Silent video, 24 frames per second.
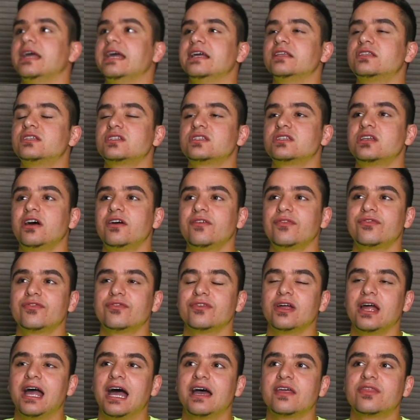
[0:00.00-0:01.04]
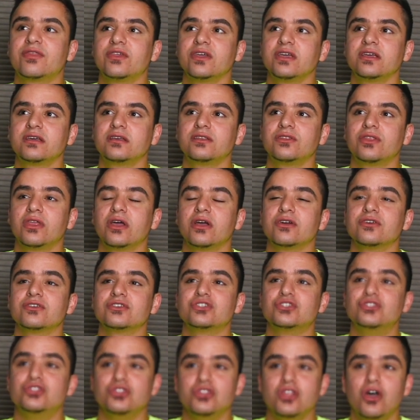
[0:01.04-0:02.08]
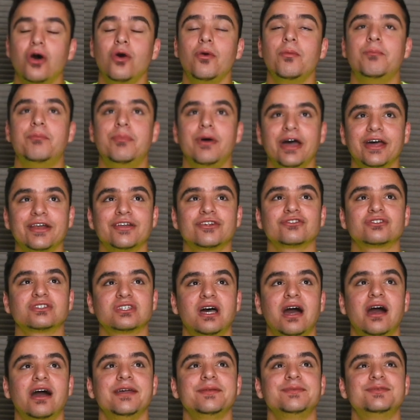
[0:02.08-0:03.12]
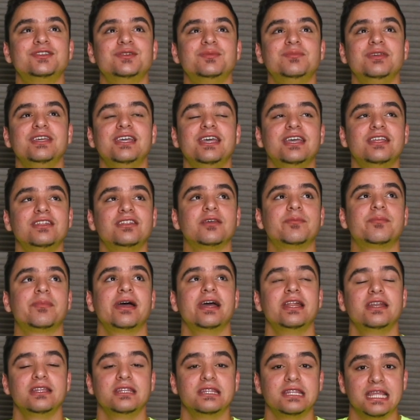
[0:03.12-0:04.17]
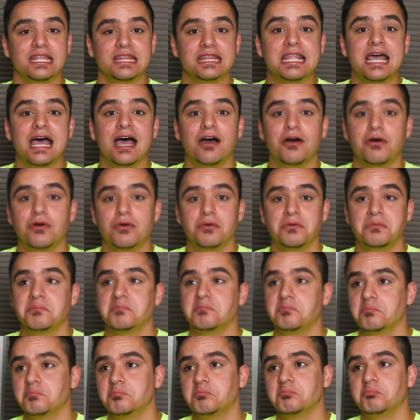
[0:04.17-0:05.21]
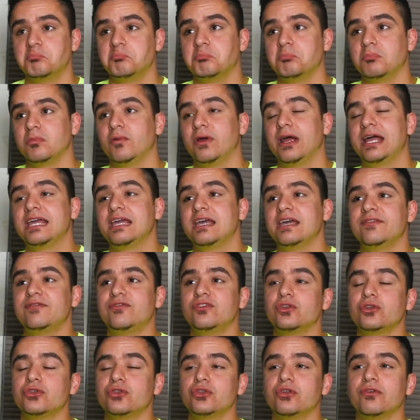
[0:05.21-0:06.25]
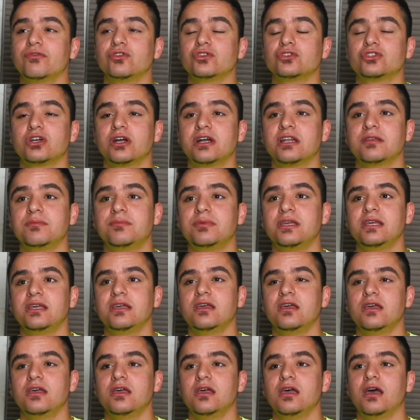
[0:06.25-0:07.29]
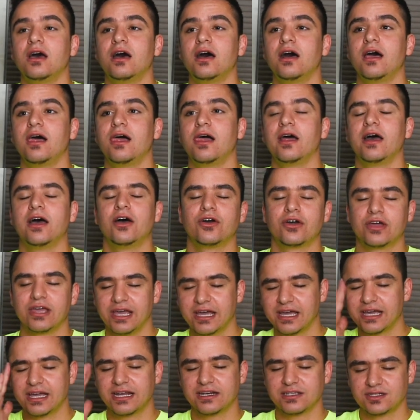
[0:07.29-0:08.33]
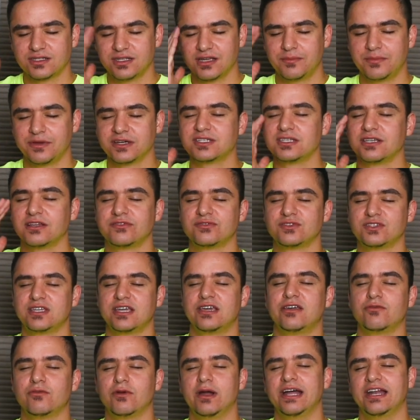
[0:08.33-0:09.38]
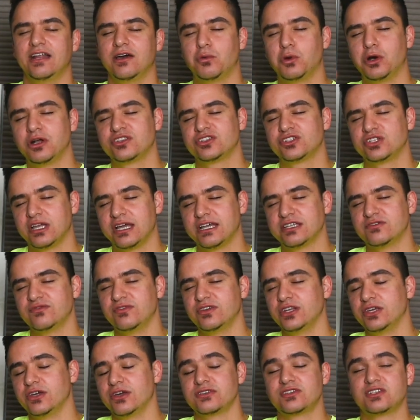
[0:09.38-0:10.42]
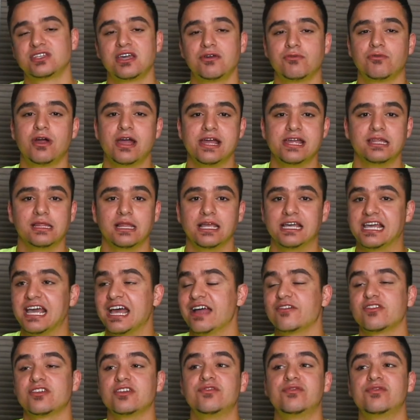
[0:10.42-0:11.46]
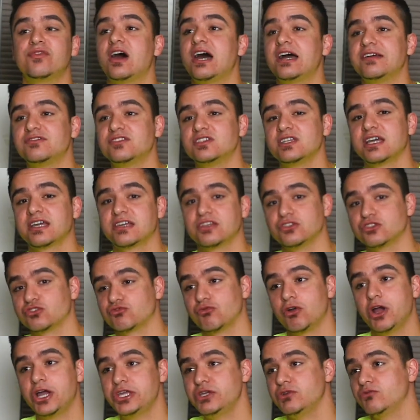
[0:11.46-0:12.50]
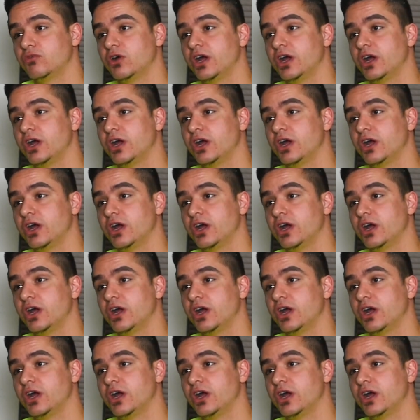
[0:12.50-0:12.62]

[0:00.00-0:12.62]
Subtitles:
It's tough. I think there's no better time to be independent than now, right? If you're trying to be, okay, I gotta stop myself saying right. I watched the last video. I say right like every 5 seconds. Right.